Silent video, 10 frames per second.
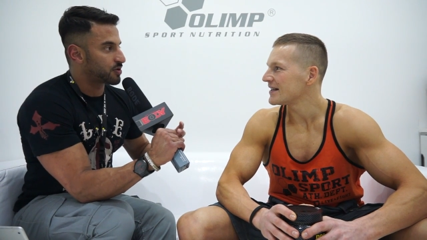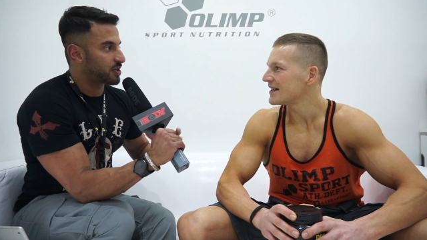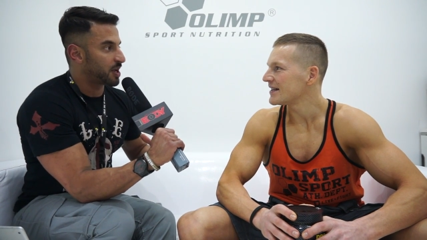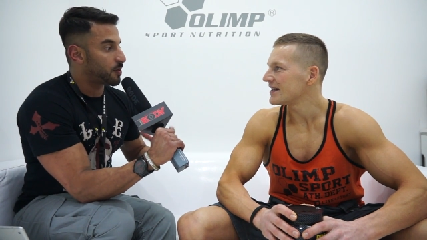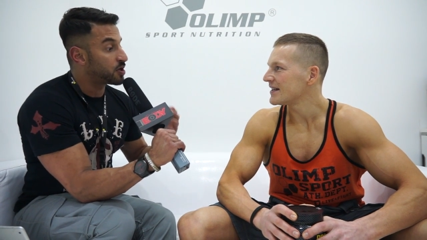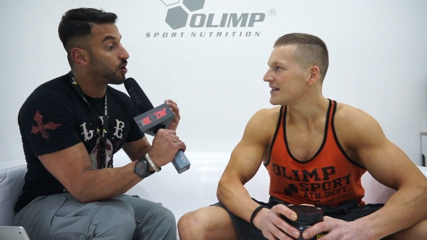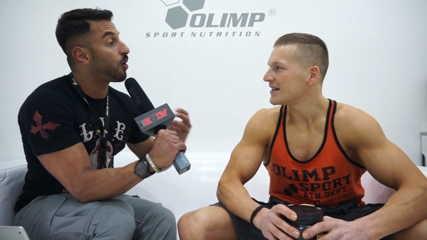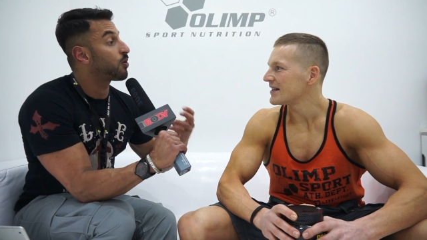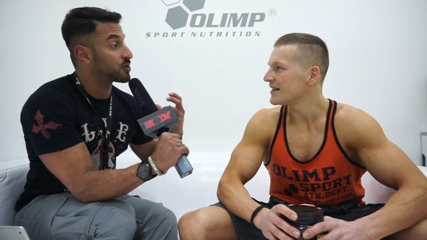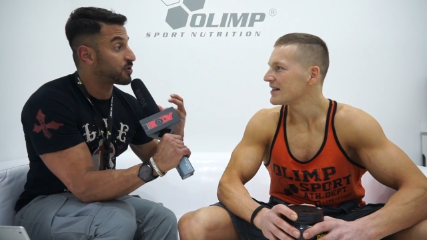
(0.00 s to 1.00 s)
Speaker 1: Okay, but you're
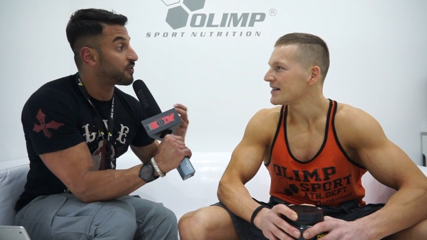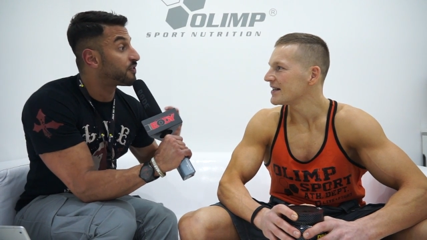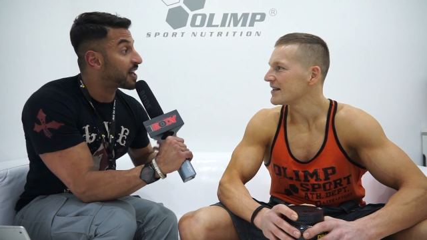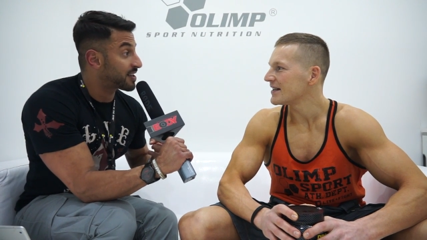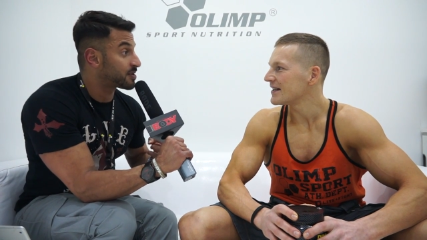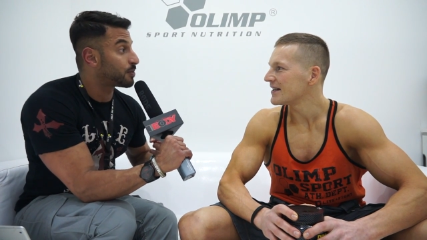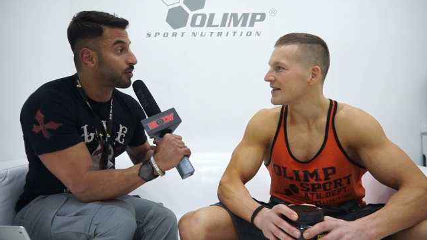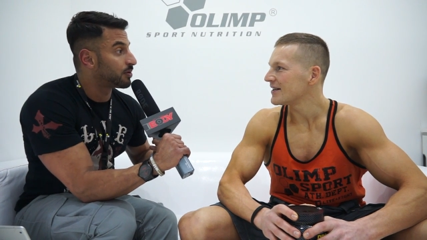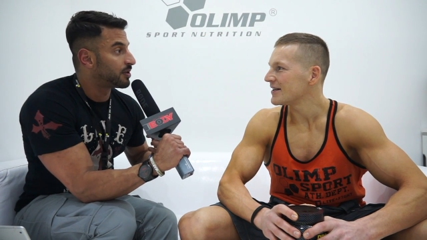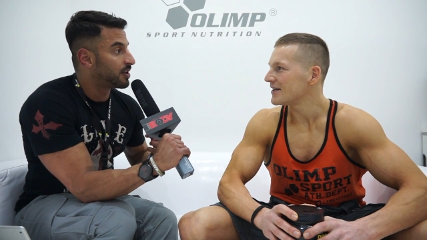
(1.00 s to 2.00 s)
also
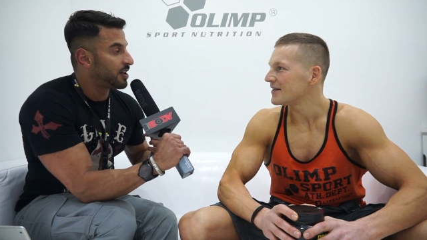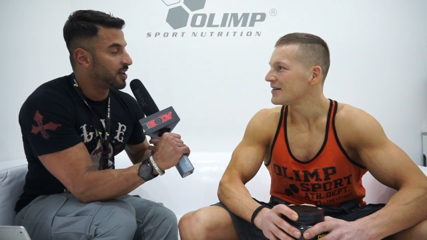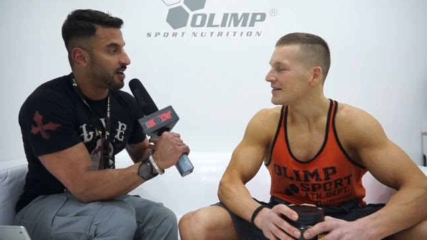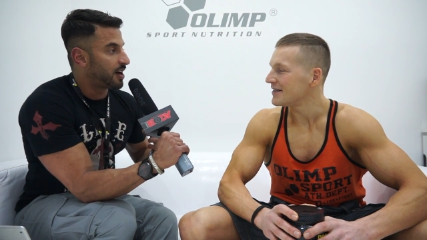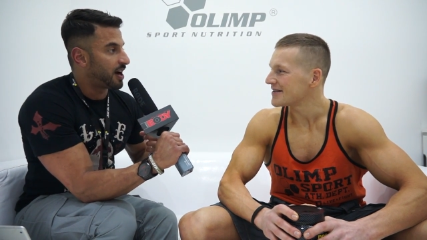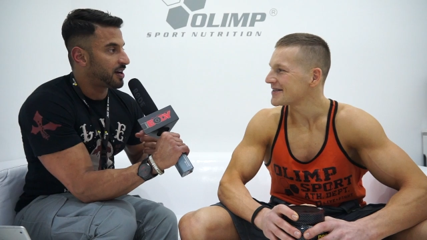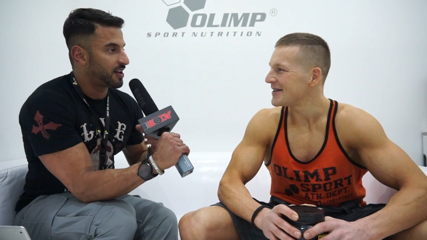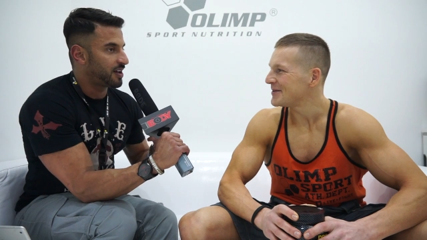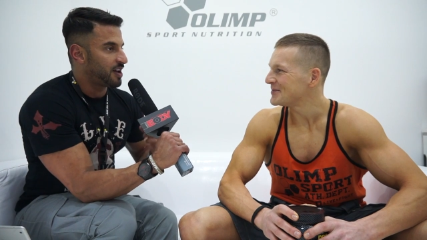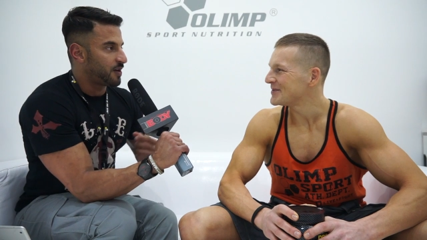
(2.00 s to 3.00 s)
flexible, yeah. and
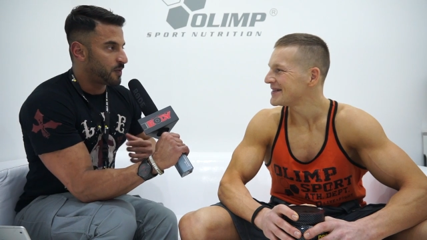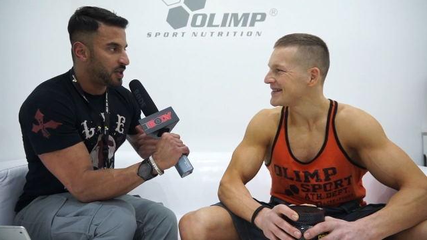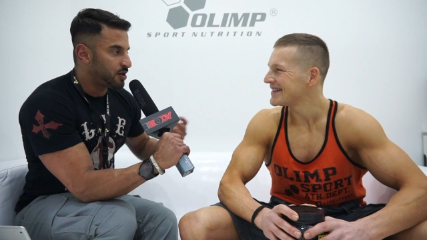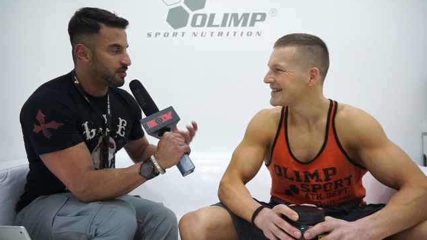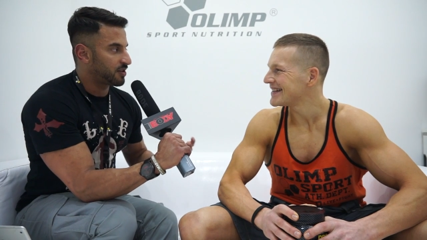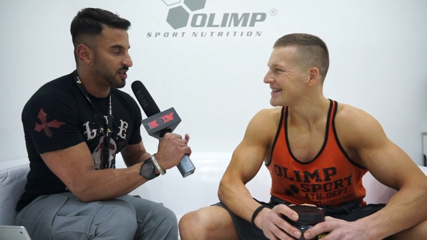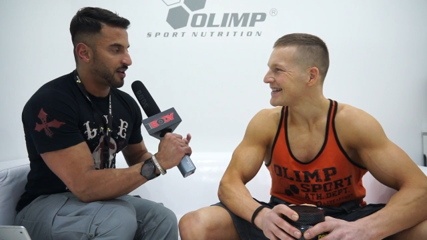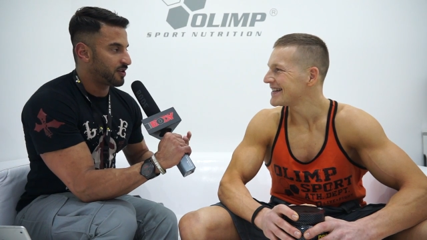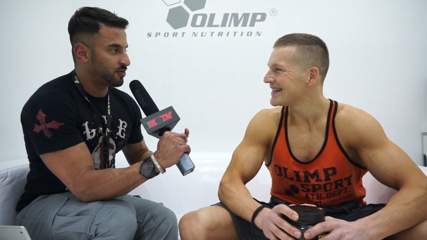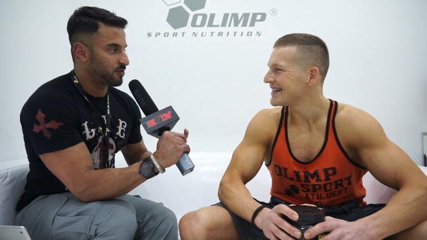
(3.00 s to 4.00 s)
uh, when you
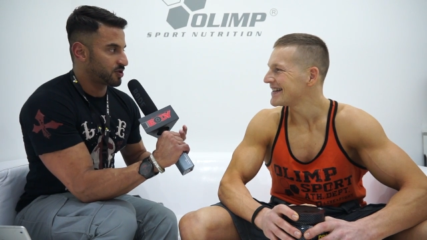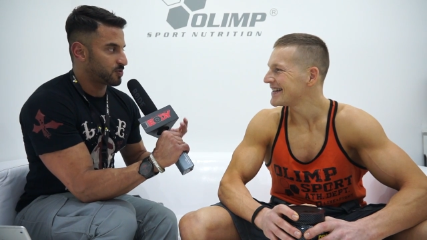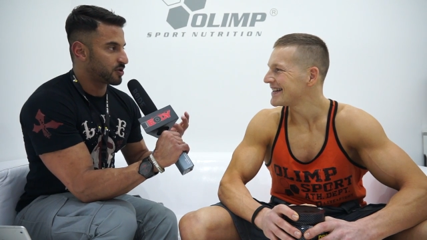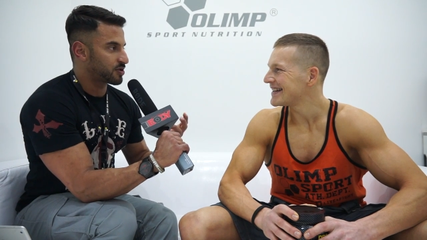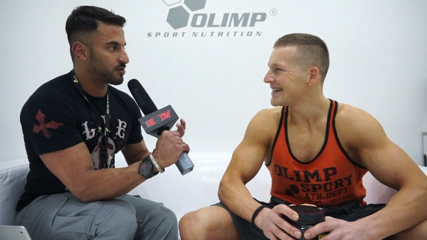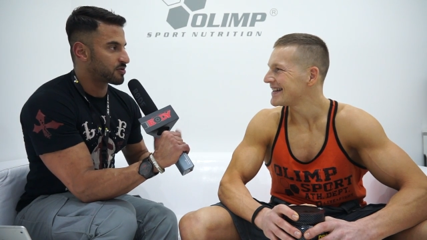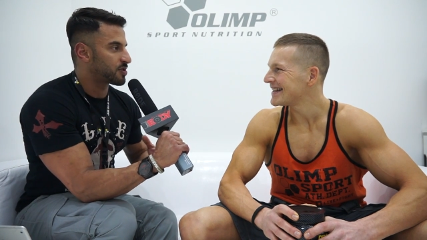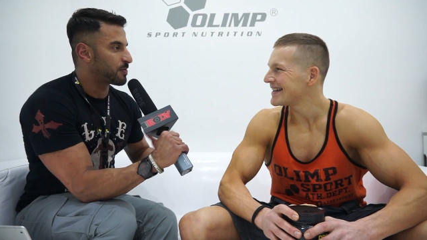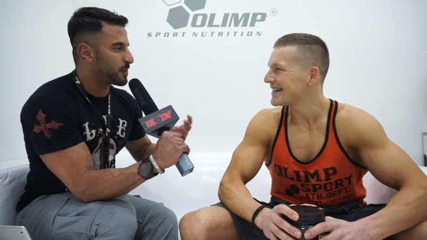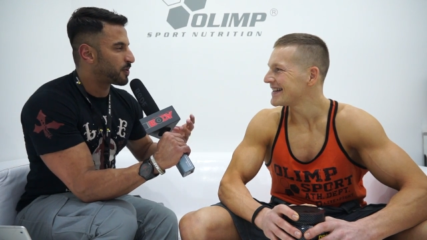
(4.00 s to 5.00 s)
carry too much muscle,
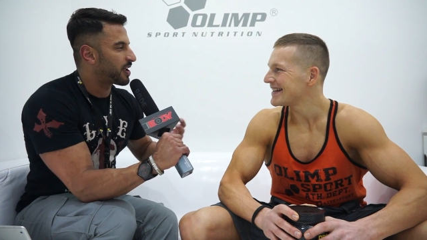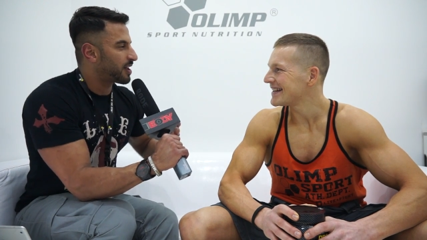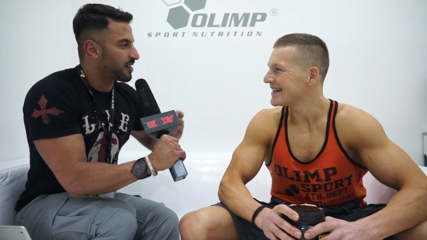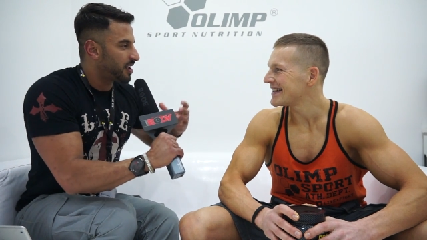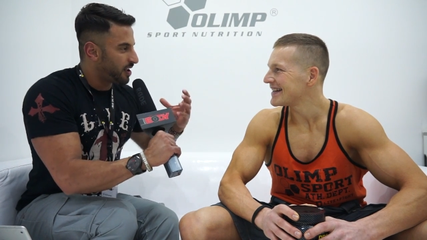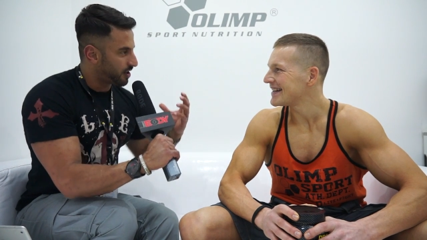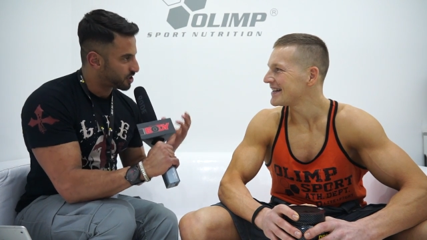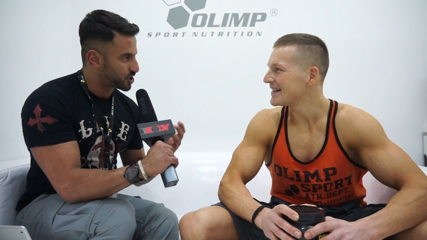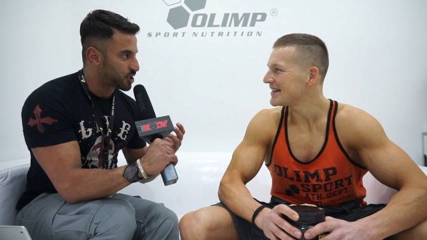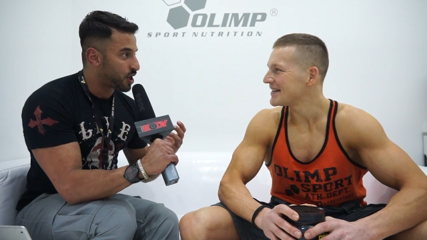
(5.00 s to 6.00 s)
some people get
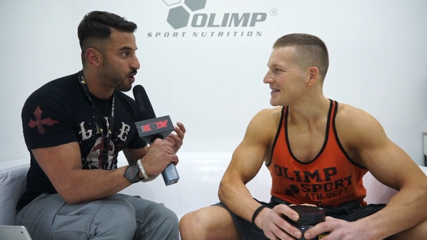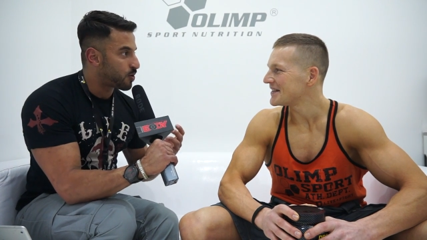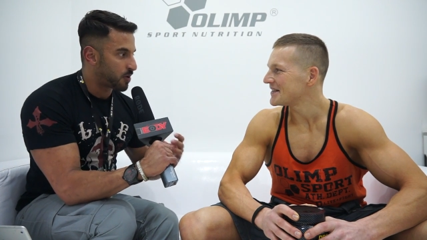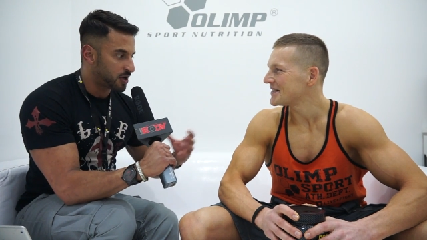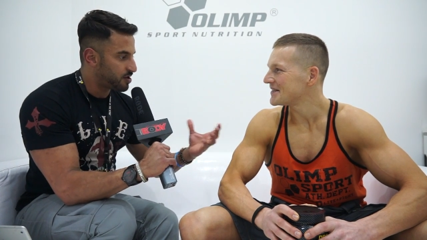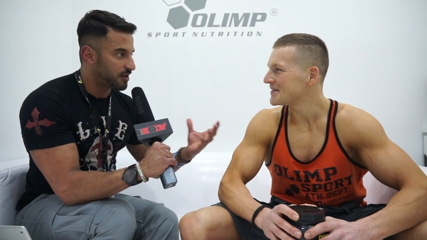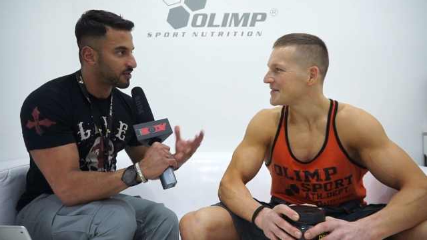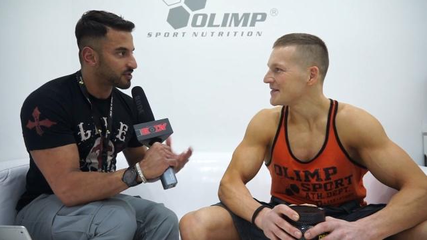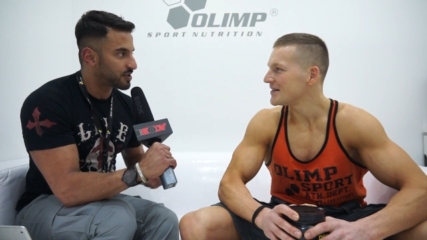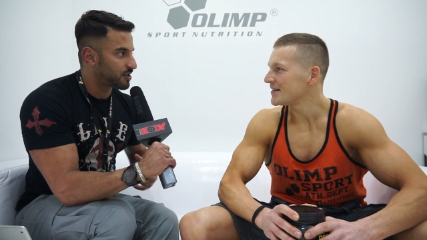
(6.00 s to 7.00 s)
slow but you're
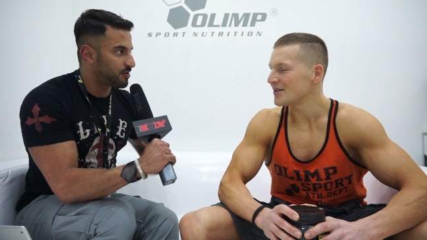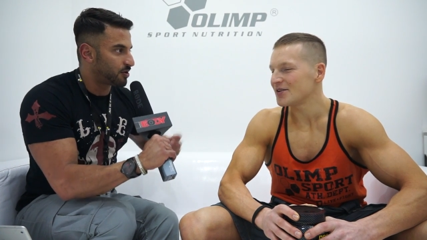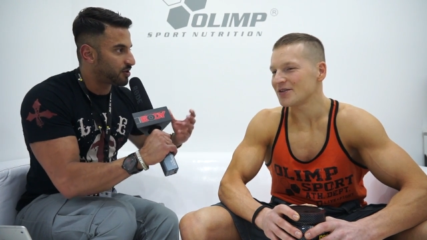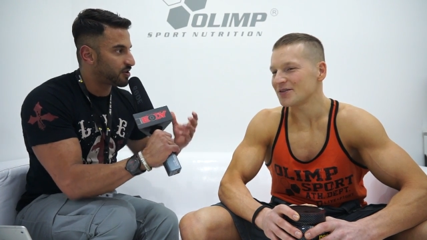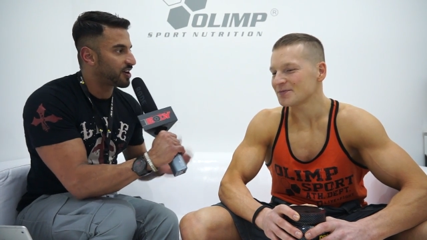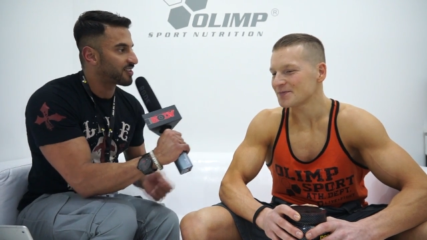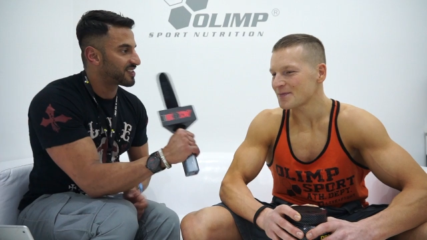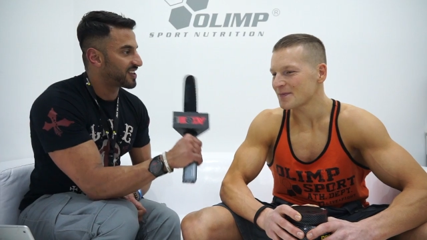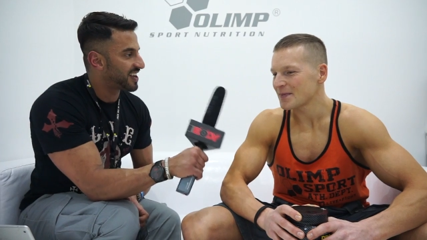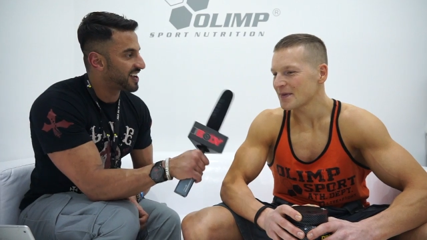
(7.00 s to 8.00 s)
not slow or you're not